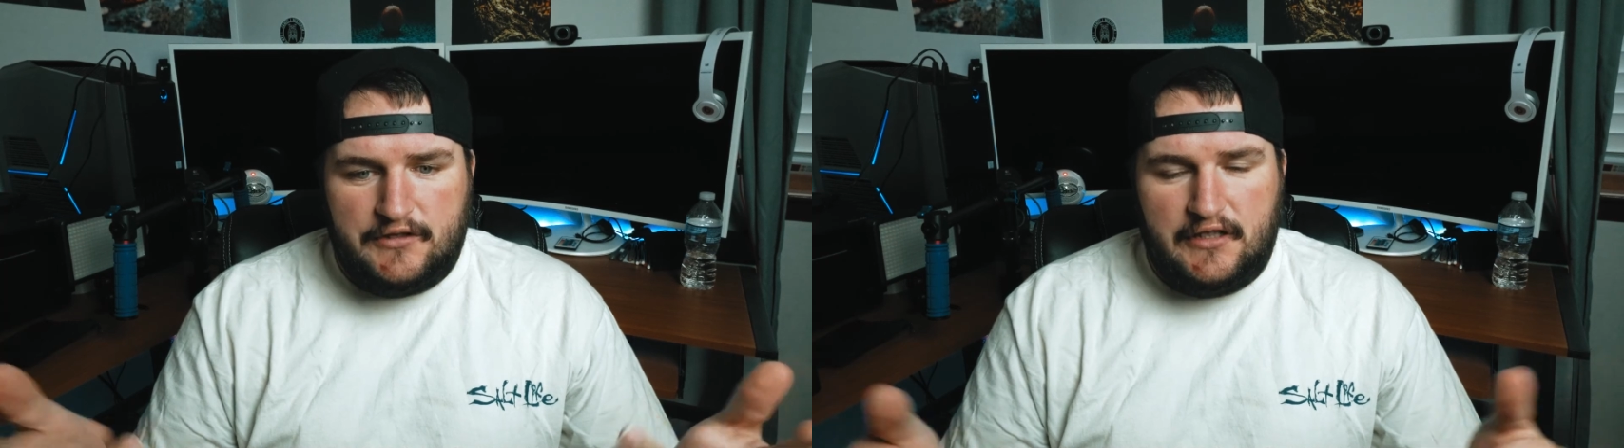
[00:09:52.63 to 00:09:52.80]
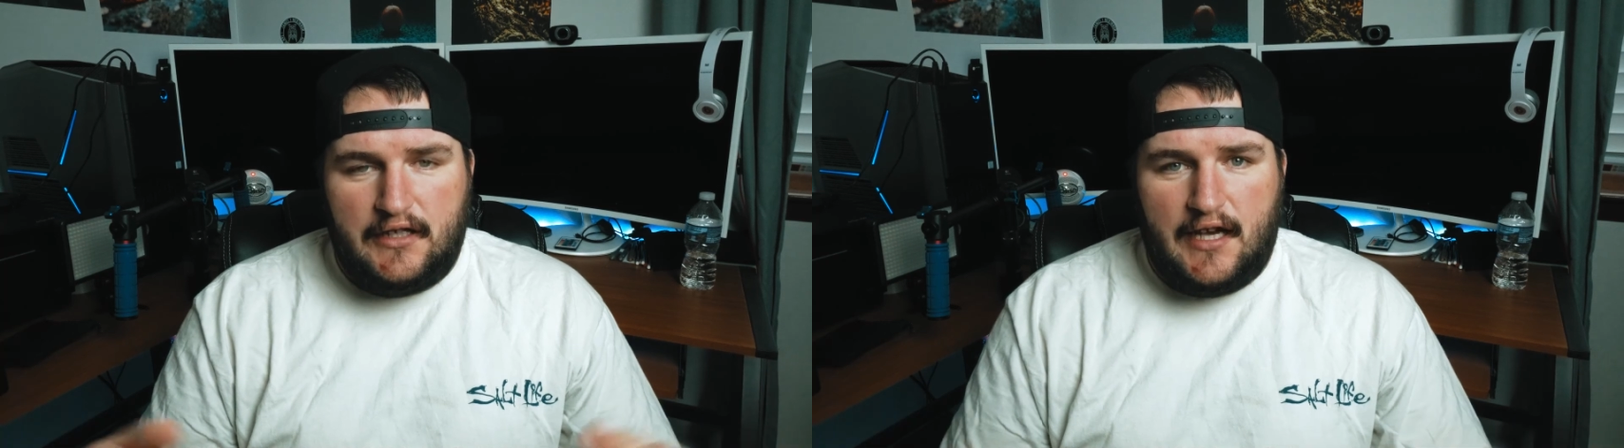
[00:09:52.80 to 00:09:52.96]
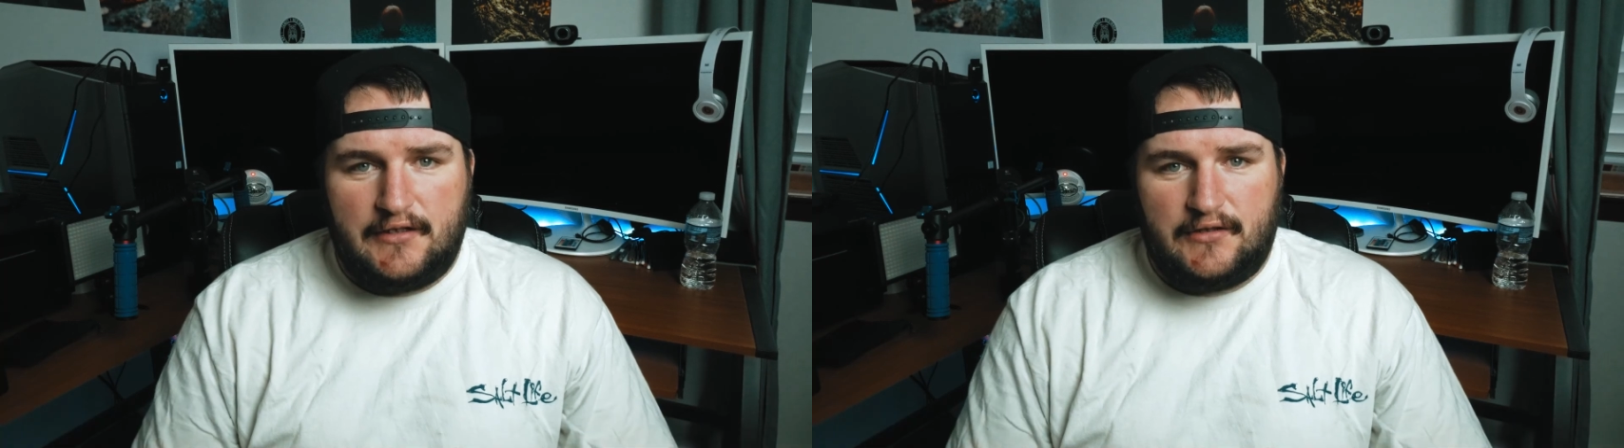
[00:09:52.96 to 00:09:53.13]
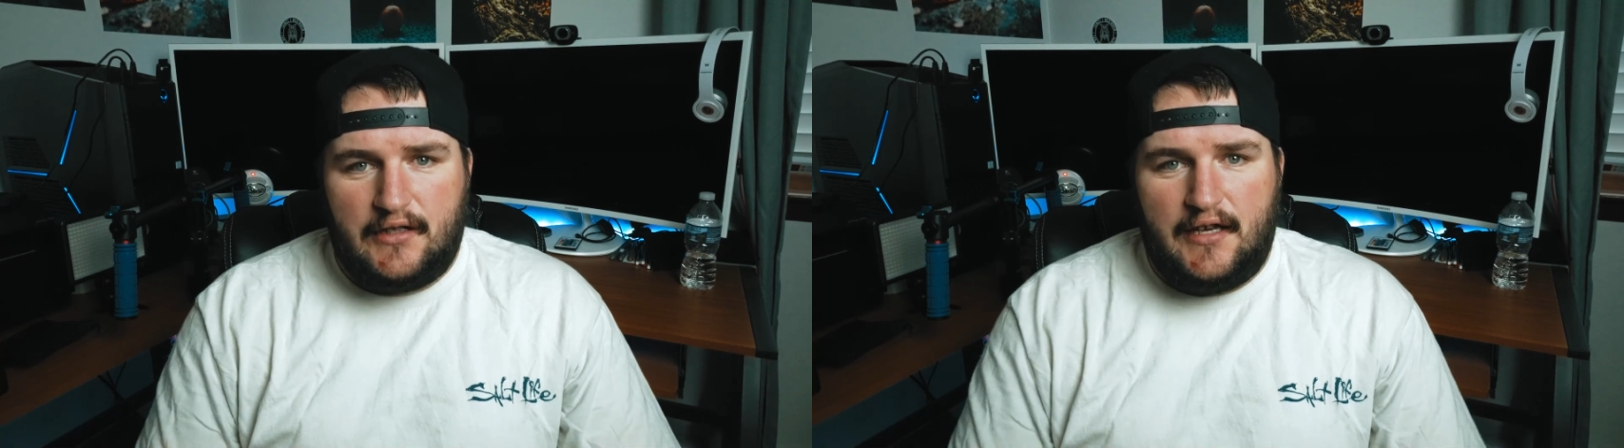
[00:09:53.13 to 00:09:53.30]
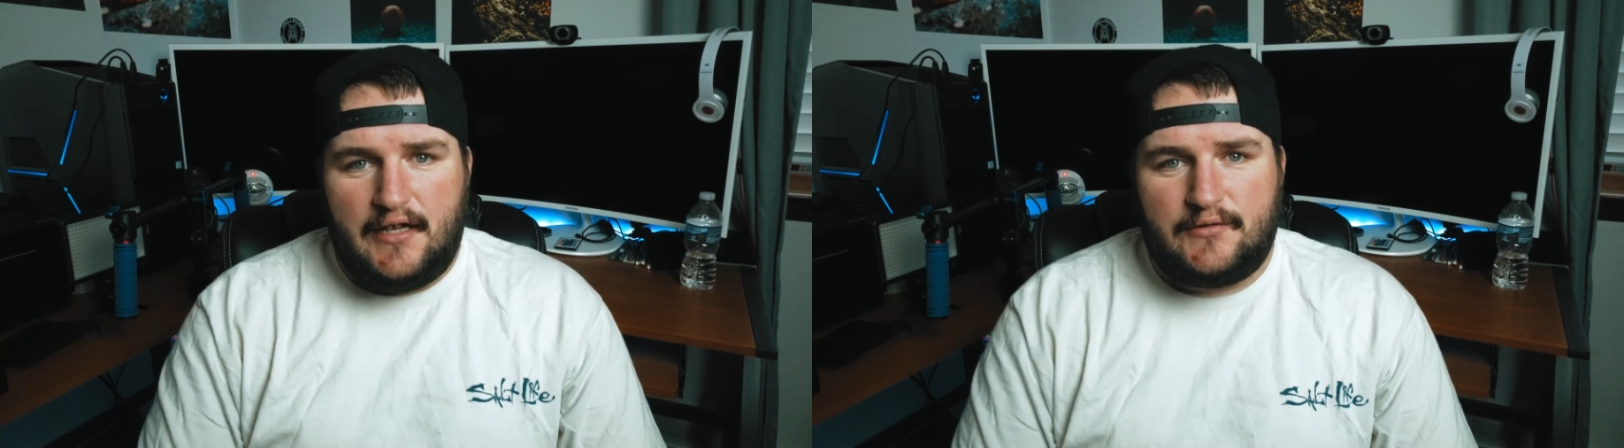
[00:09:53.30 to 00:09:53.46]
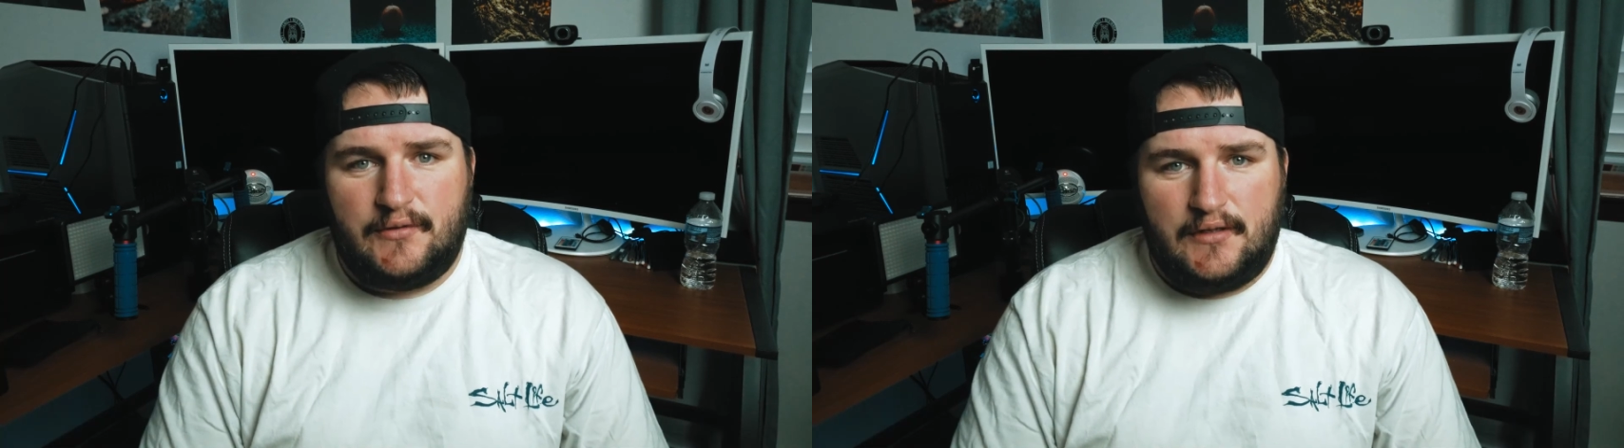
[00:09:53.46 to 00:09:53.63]
see you guys on the
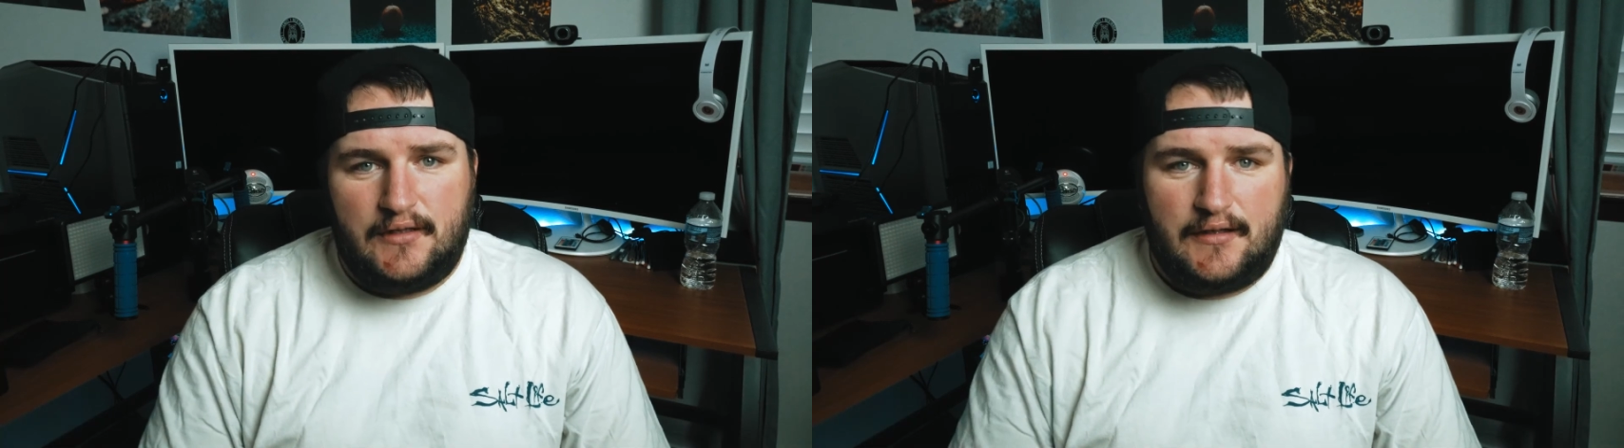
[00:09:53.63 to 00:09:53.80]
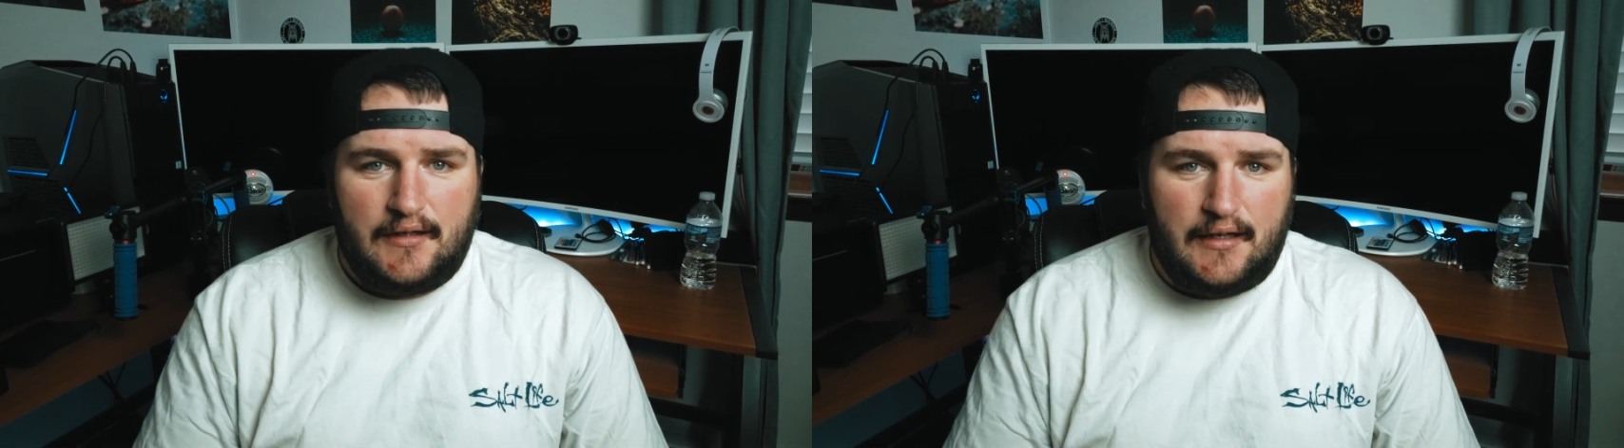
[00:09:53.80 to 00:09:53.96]
next one.